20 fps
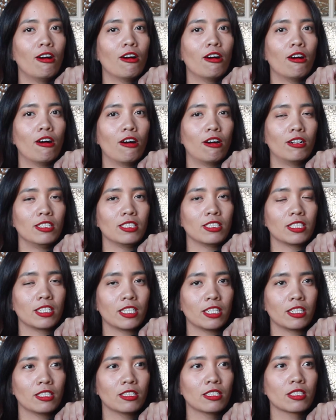on
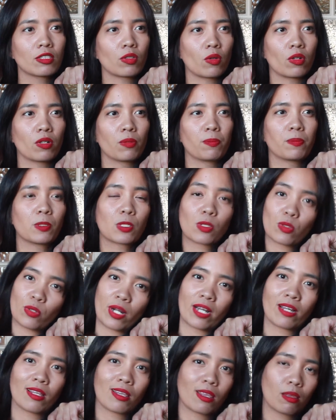heels, or
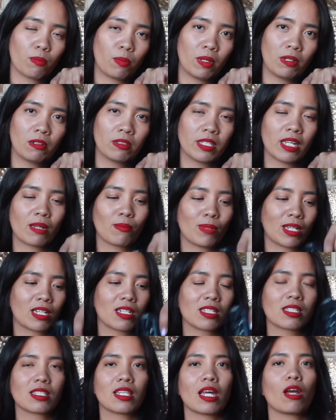strength building,
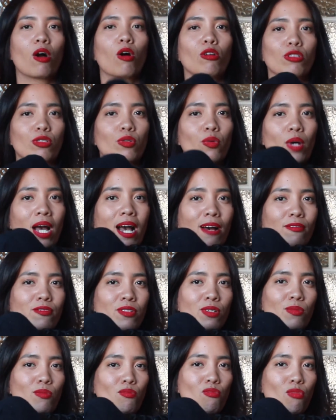because they also have
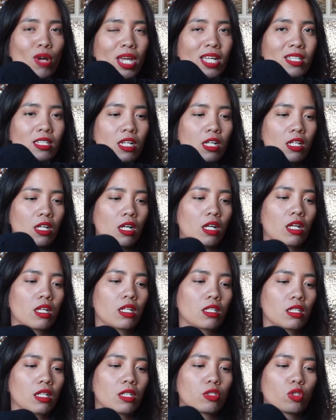some weight in it.
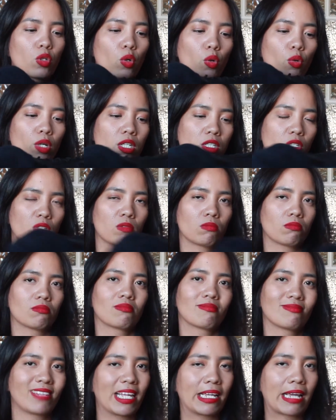So it's
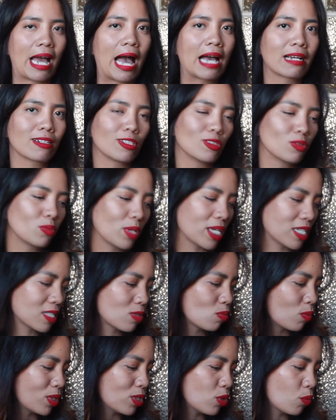like ankle
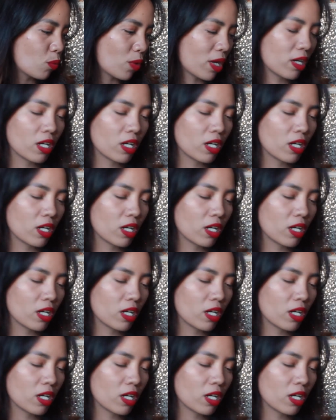weights when you wear